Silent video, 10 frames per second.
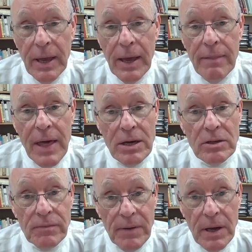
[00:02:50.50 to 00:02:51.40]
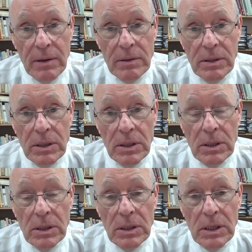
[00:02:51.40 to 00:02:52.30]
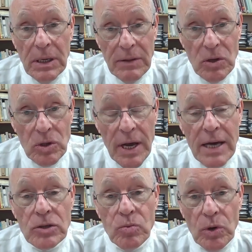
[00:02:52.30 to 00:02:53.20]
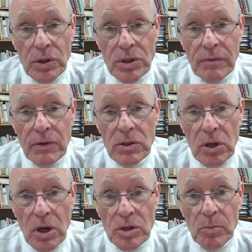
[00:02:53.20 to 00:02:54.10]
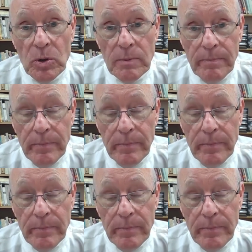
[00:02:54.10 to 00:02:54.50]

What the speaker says: And that is found in those last words of this gospel.